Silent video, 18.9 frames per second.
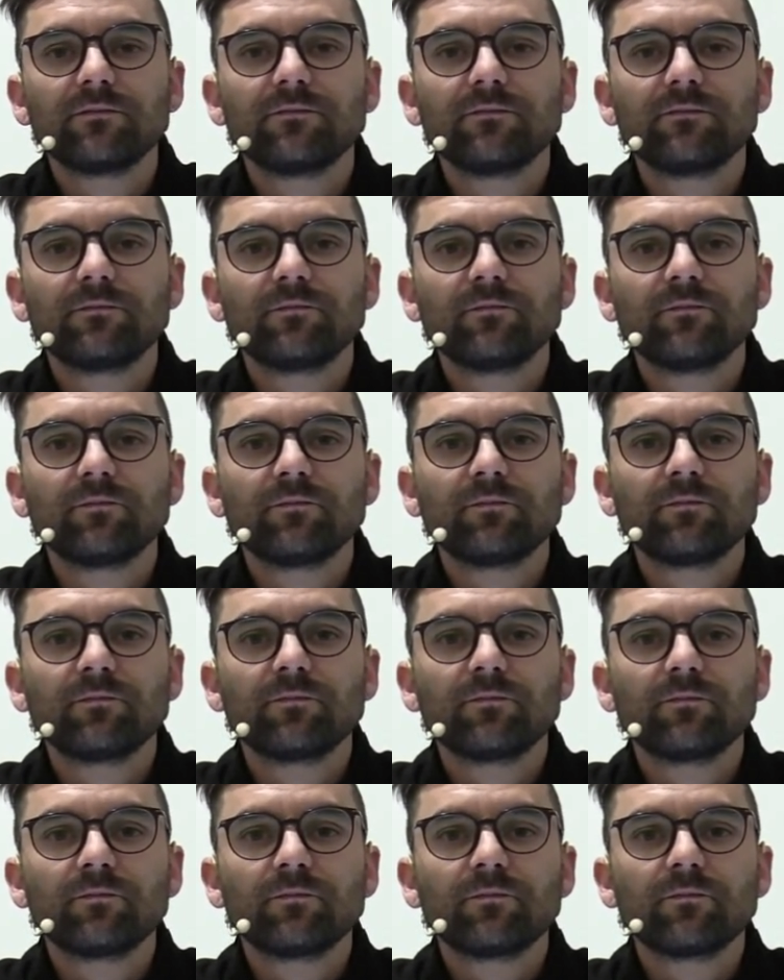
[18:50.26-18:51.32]

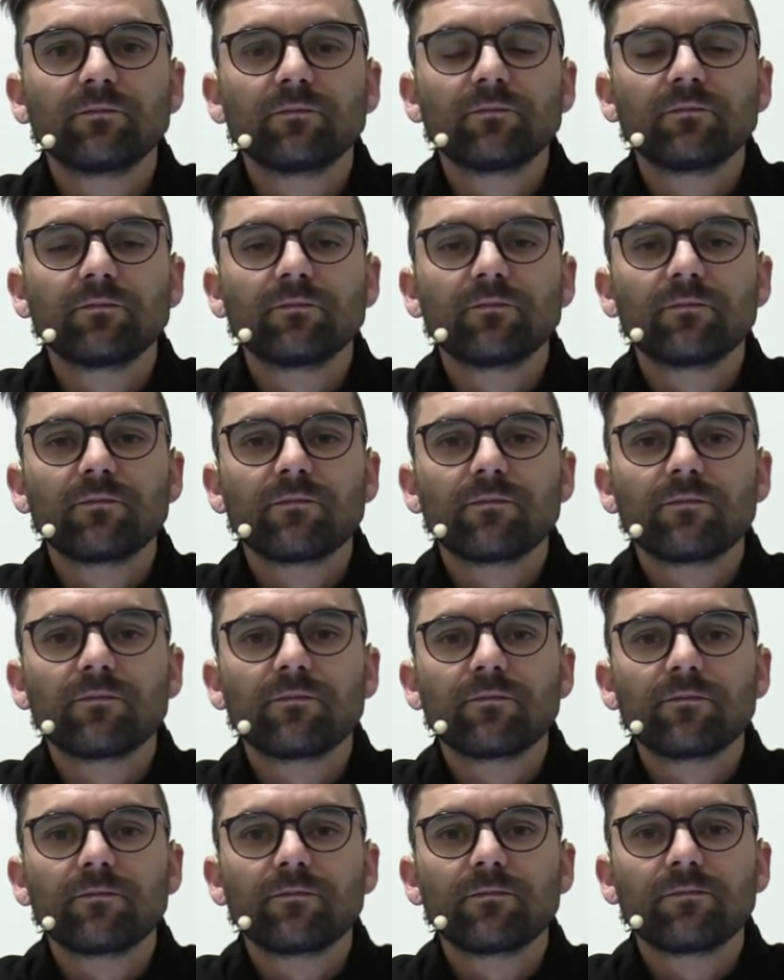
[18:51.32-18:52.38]

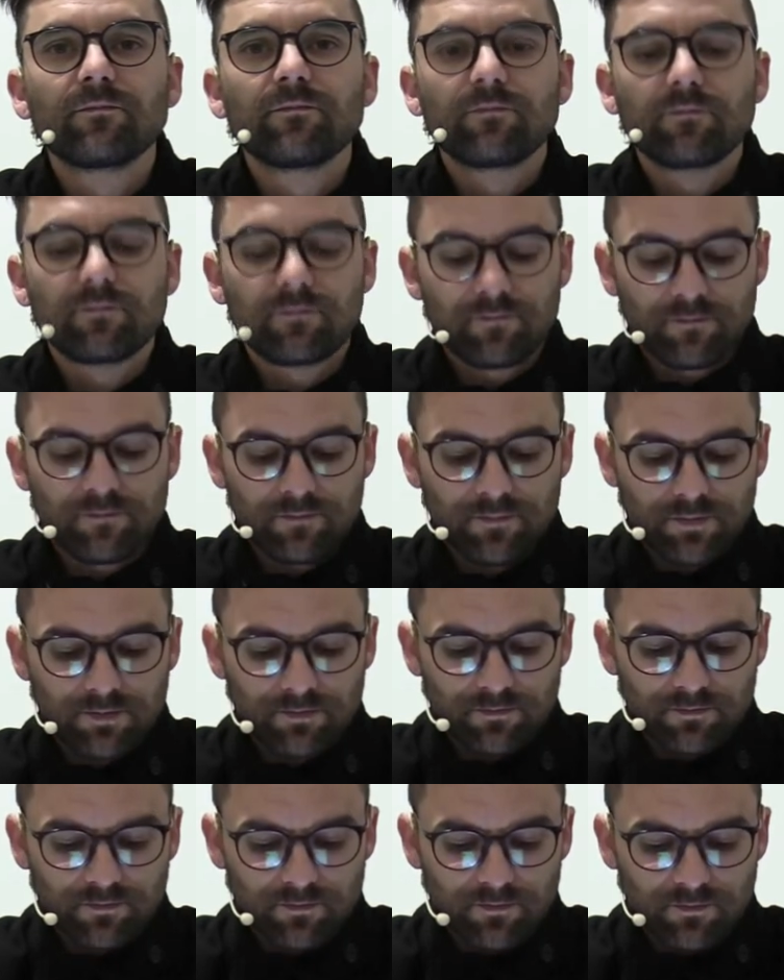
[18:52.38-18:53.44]

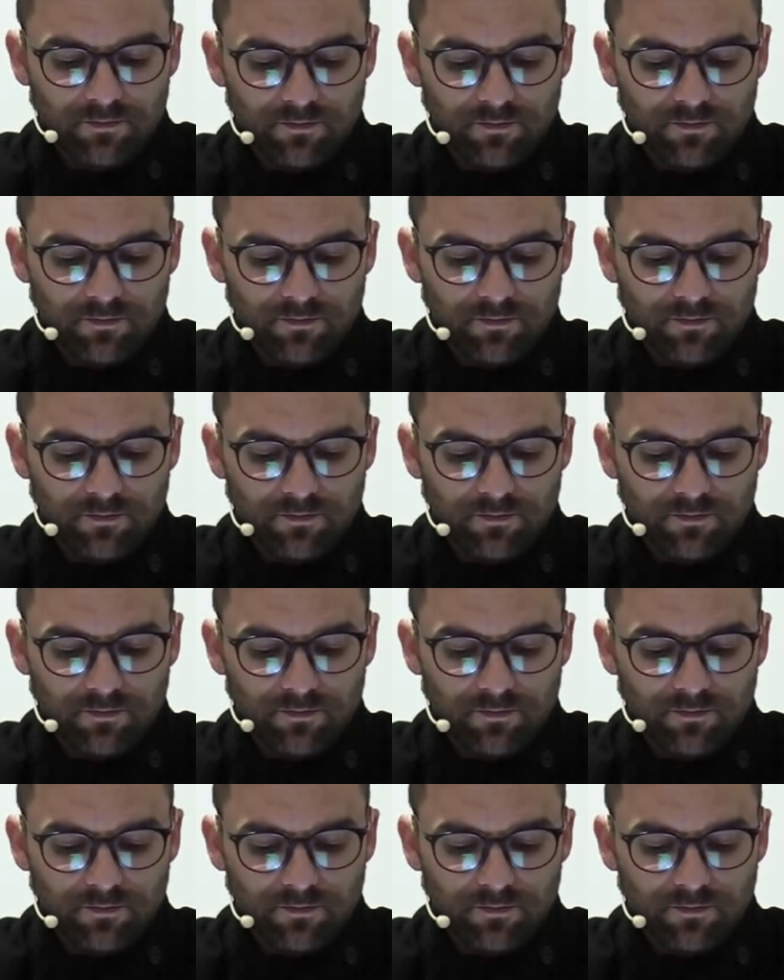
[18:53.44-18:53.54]
No one is speaking in this clip.